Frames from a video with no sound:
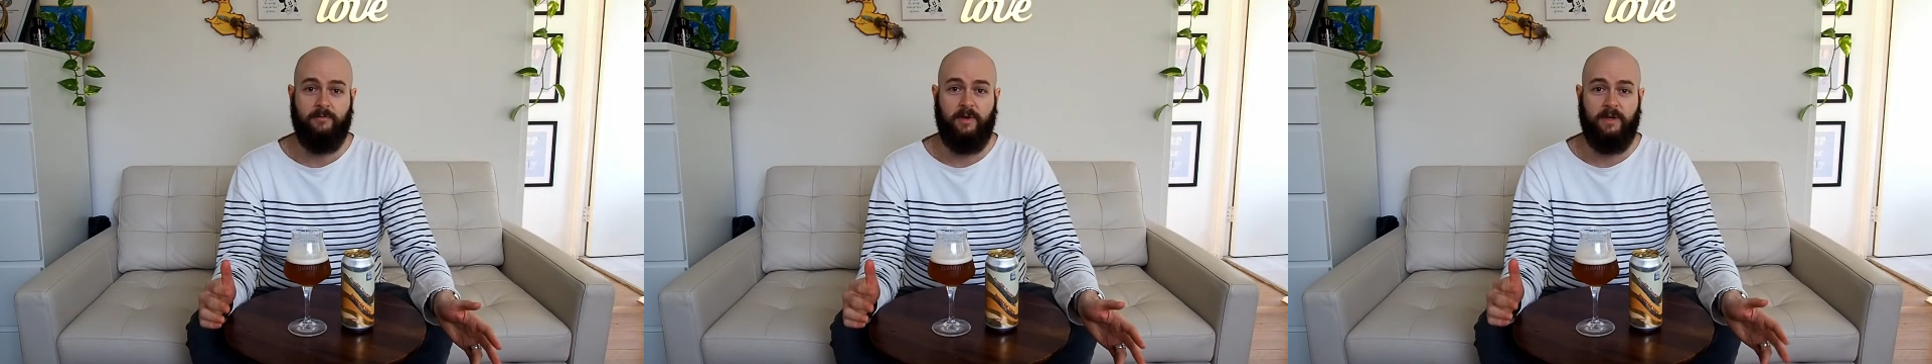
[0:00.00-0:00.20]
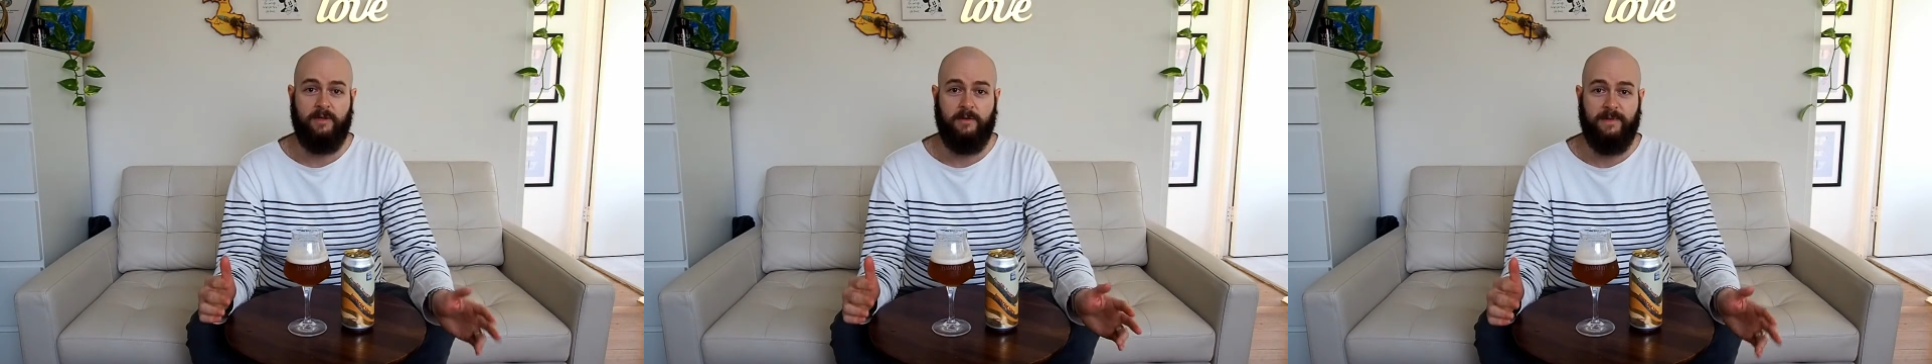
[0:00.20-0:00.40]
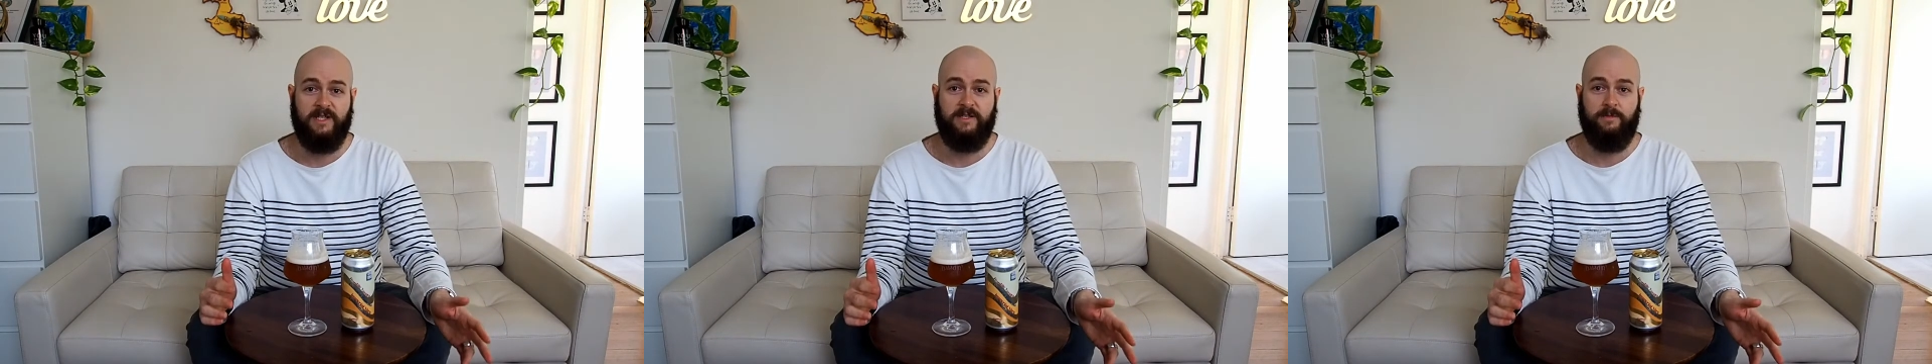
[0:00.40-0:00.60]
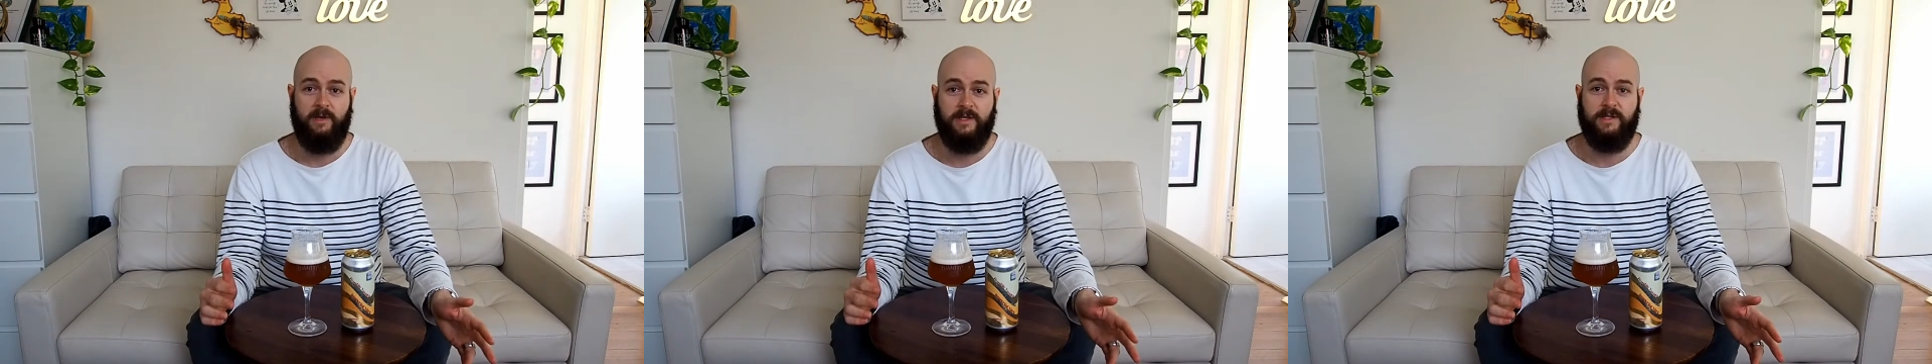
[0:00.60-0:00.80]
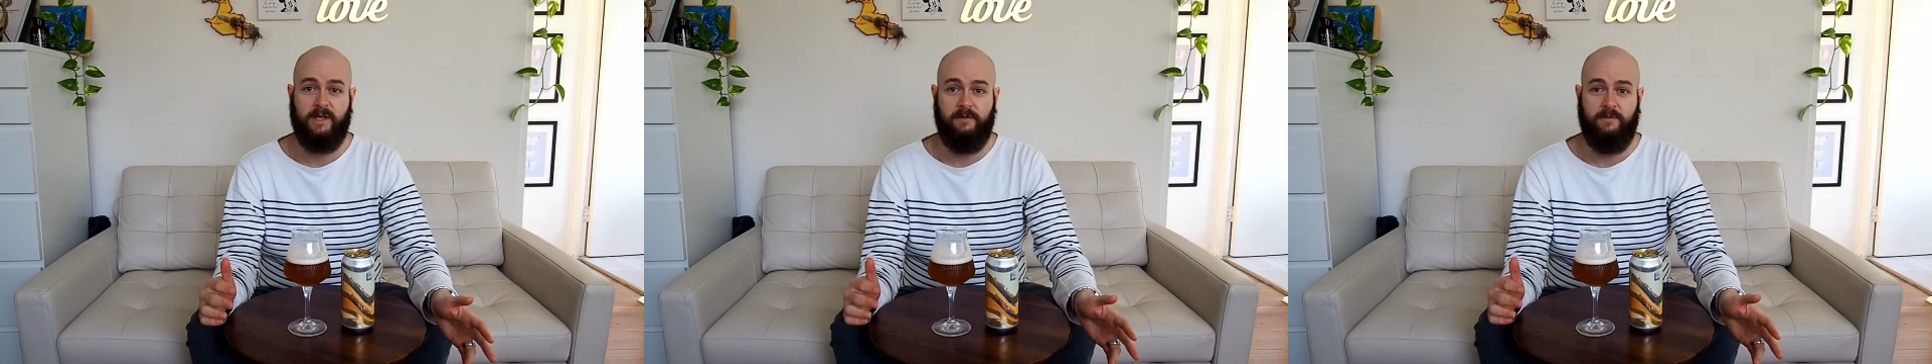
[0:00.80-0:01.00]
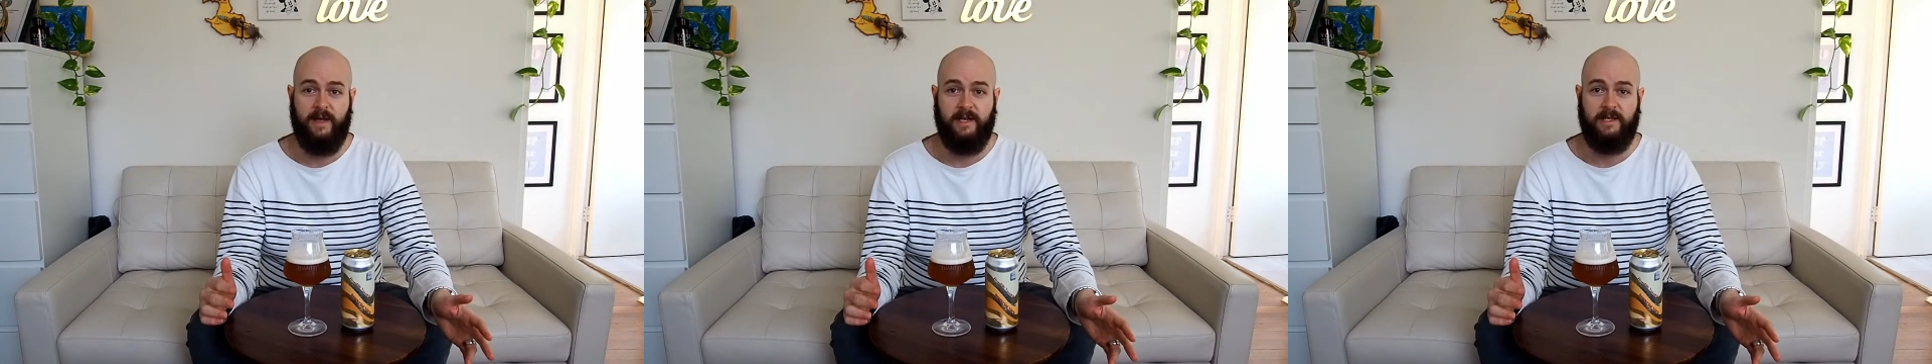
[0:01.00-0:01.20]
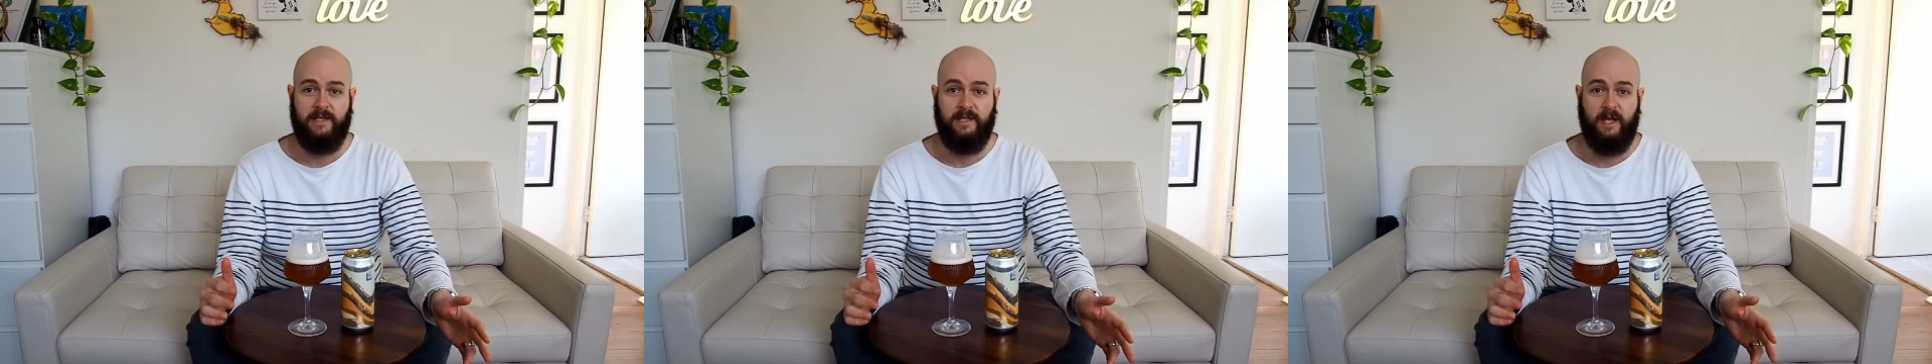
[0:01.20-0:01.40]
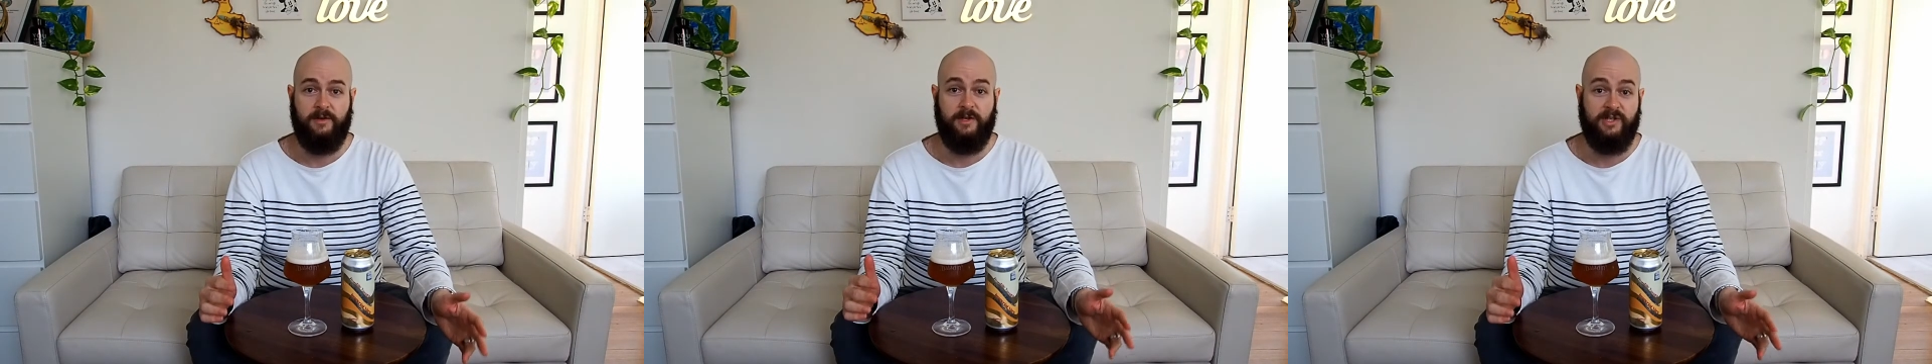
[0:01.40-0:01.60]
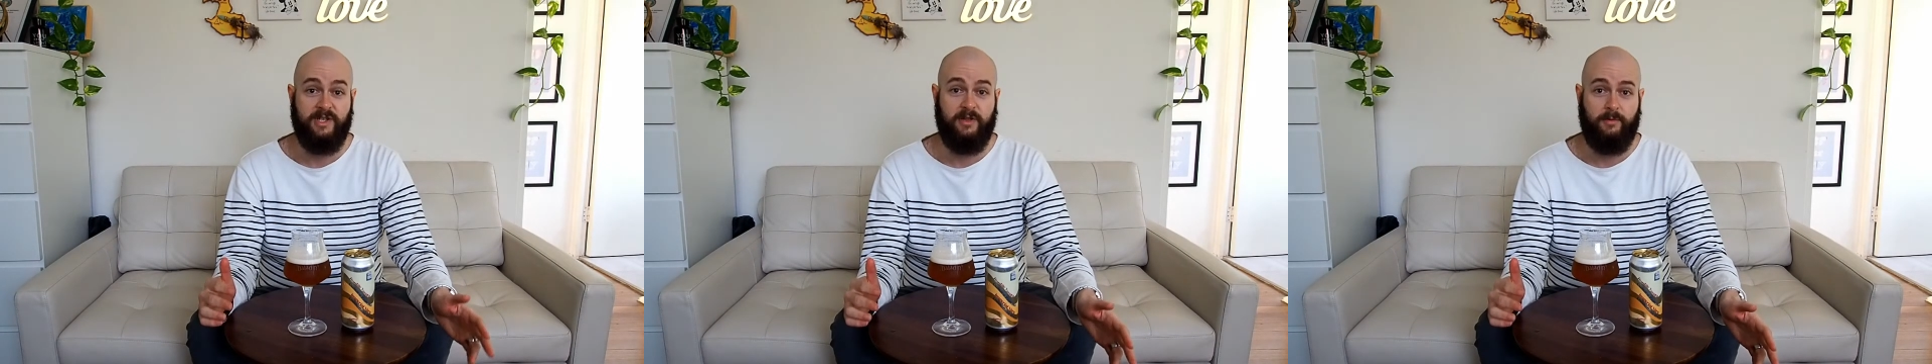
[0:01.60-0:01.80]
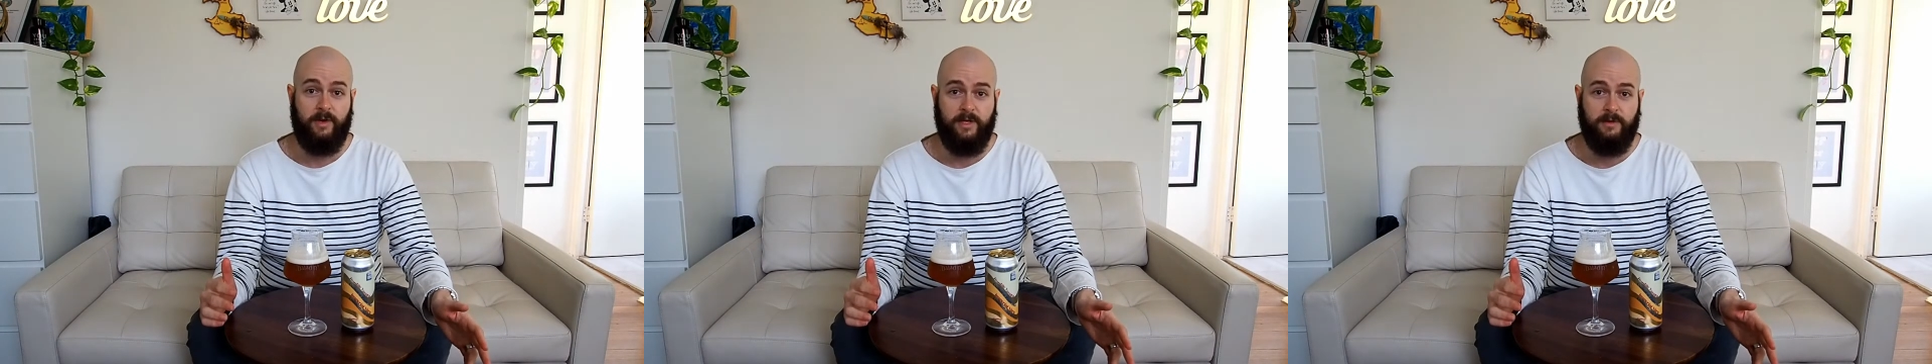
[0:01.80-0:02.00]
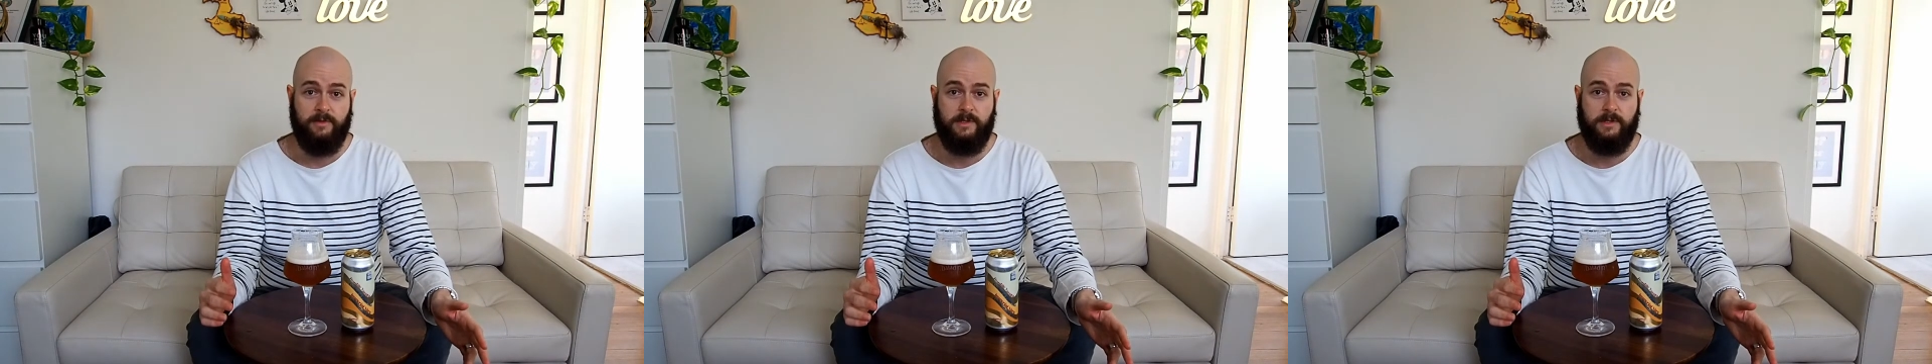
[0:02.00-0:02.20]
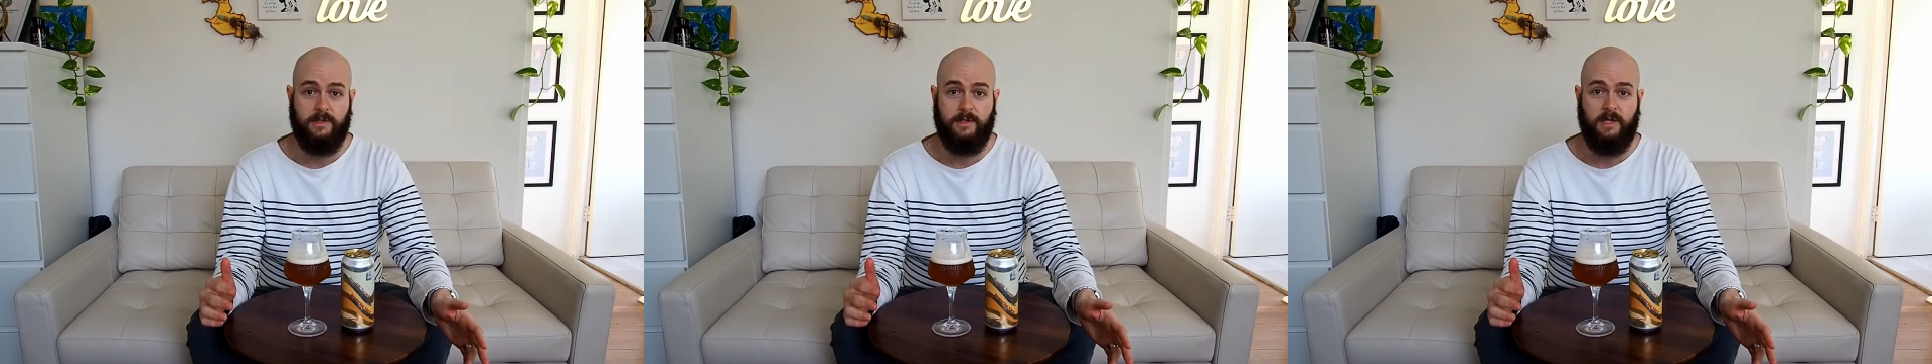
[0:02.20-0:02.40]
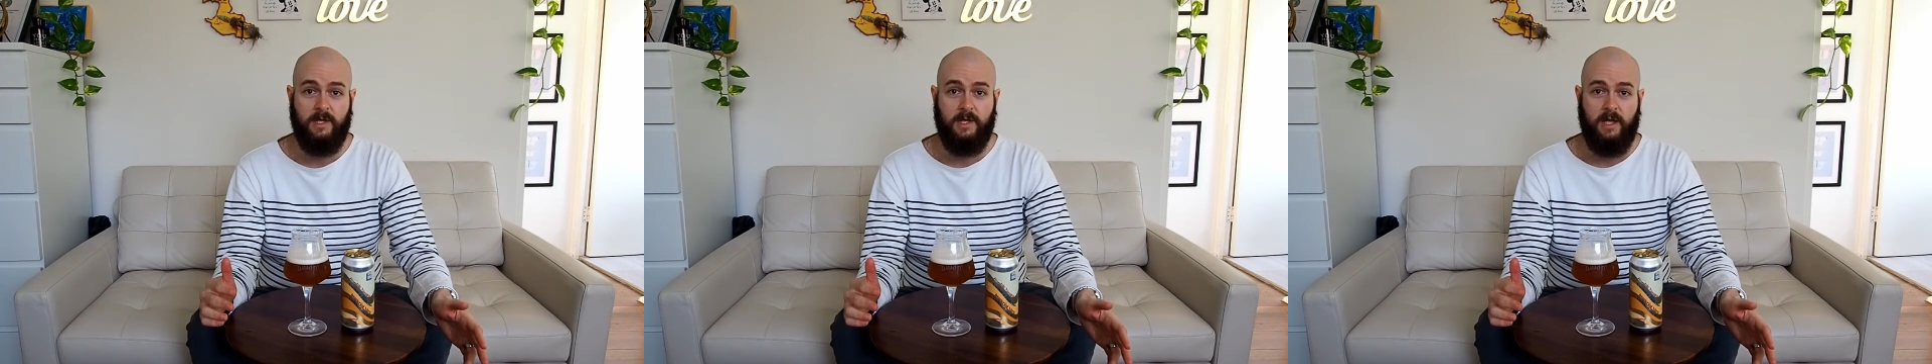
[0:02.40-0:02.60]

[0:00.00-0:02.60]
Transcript: one of the best ones I've had in New South Wales.